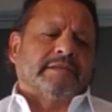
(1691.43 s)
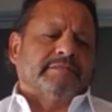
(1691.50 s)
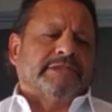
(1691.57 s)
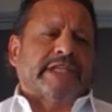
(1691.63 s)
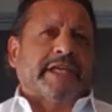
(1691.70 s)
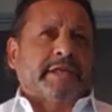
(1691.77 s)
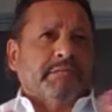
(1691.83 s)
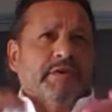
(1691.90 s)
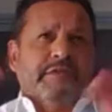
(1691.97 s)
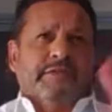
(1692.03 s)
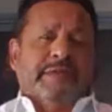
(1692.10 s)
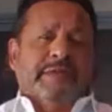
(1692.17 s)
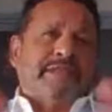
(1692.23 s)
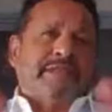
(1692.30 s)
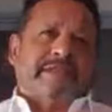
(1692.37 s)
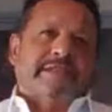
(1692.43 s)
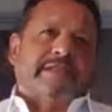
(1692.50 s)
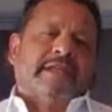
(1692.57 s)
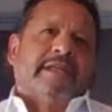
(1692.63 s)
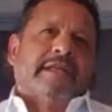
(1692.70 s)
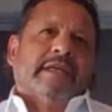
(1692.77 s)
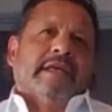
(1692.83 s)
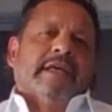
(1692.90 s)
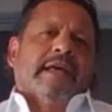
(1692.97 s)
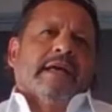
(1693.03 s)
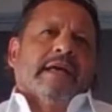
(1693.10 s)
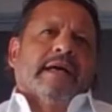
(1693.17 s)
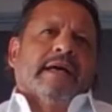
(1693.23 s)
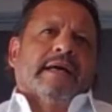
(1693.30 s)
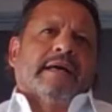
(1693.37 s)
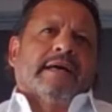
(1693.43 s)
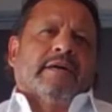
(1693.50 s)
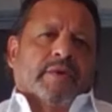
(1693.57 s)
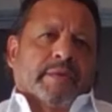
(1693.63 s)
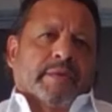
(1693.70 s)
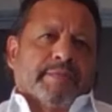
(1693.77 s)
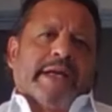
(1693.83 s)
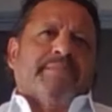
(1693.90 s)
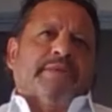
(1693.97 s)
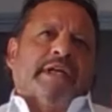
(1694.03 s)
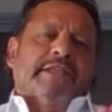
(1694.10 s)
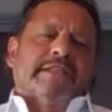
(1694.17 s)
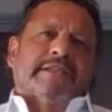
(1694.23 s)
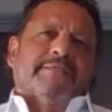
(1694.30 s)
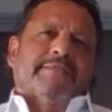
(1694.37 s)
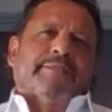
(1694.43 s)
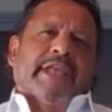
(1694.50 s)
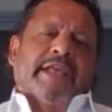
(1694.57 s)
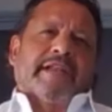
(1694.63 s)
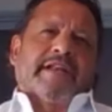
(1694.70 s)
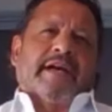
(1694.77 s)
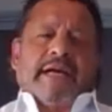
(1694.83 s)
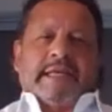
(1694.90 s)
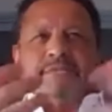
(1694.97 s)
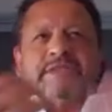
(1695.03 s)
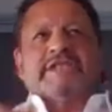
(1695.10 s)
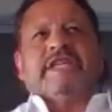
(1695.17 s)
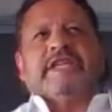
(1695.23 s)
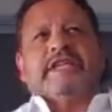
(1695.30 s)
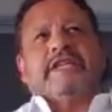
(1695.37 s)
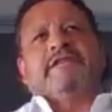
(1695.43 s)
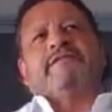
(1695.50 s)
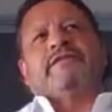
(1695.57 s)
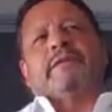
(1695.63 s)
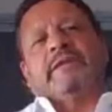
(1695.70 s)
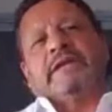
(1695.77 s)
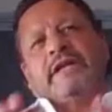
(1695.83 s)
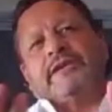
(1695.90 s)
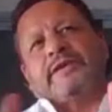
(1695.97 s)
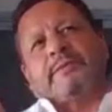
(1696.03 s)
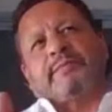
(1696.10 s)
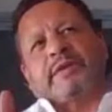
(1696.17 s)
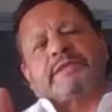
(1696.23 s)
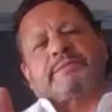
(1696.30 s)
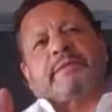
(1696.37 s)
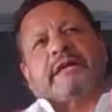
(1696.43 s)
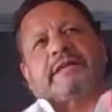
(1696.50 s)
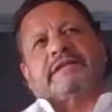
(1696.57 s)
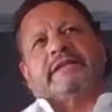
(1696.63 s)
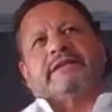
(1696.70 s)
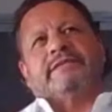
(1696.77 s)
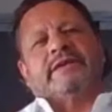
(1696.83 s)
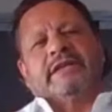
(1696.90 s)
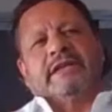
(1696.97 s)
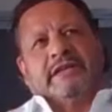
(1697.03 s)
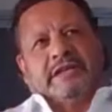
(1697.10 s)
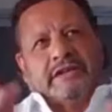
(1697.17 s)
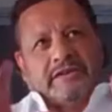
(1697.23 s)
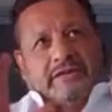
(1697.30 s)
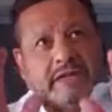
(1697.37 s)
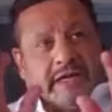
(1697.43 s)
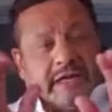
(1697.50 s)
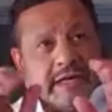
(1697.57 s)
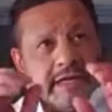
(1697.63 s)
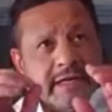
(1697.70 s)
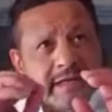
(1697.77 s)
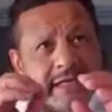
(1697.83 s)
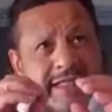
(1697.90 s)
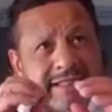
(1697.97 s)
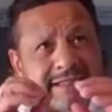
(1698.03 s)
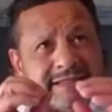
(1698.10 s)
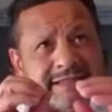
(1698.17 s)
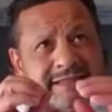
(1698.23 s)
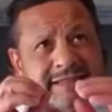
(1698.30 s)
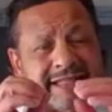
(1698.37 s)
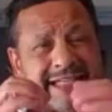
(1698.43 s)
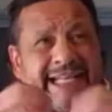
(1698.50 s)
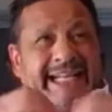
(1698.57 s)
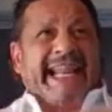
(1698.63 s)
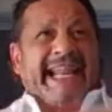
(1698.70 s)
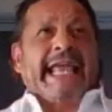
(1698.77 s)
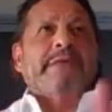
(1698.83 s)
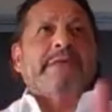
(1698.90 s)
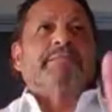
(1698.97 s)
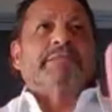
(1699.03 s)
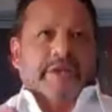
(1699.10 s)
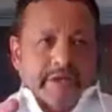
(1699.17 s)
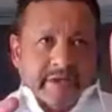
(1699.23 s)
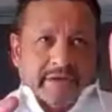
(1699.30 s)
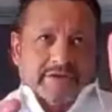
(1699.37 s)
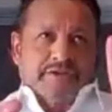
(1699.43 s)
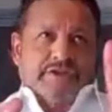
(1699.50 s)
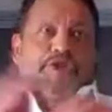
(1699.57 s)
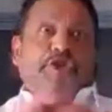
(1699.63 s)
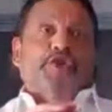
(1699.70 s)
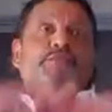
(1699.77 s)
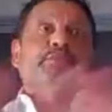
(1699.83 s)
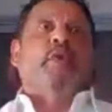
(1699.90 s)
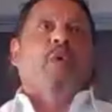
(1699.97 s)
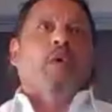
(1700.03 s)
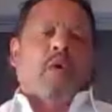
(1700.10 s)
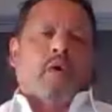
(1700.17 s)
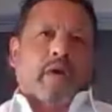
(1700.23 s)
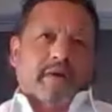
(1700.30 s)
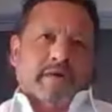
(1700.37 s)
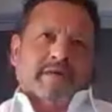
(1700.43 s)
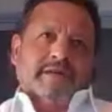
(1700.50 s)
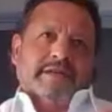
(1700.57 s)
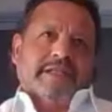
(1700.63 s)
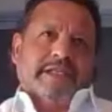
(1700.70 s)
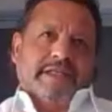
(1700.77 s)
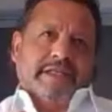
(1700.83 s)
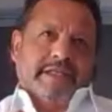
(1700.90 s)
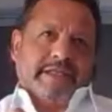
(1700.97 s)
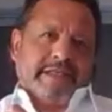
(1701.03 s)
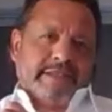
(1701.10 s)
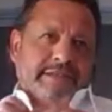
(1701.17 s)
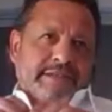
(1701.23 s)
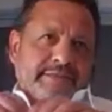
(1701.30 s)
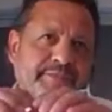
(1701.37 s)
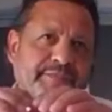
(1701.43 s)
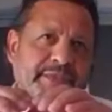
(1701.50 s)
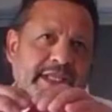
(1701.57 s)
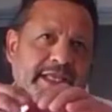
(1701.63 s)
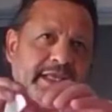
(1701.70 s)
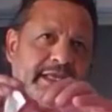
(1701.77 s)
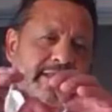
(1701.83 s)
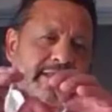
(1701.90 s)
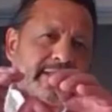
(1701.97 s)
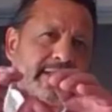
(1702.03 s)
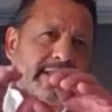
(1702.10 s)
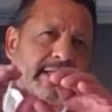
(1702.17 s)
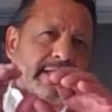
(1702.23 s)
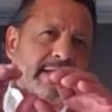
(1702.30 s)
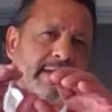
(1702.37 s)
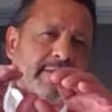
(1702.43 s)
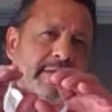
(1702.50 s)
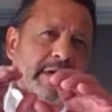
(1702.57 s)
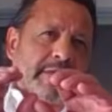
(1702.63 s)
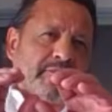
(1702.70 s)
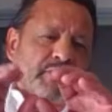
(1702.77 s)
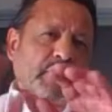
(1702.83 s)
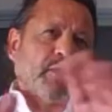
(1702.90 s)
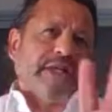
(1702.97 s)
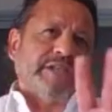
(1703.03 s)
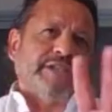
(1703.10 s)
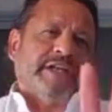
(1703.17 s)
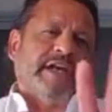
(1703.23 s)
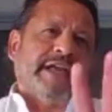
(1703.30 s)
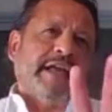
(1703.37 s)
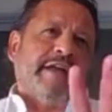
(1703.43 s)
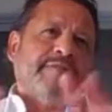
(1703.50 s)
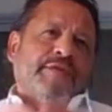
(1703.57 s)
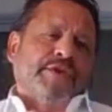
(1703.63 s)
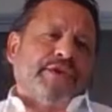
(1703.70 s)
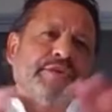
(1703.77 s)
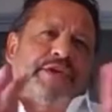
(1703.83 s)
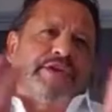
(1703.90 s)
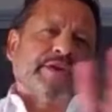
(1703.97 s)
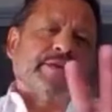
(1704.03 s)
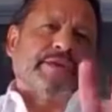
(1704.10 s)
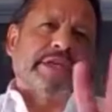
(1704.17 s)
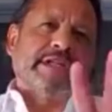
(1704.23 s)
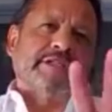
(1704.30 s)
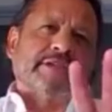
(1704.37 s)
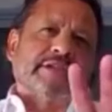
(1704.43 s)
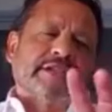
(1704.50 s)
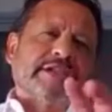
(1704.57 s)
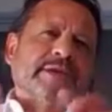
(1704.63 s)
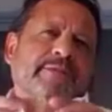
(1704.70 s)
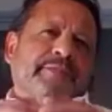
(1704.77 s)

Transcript: data movements or pipelines. And I'm seeing it from another perspective. It's an enabler to do more. And the question I have for you in your research,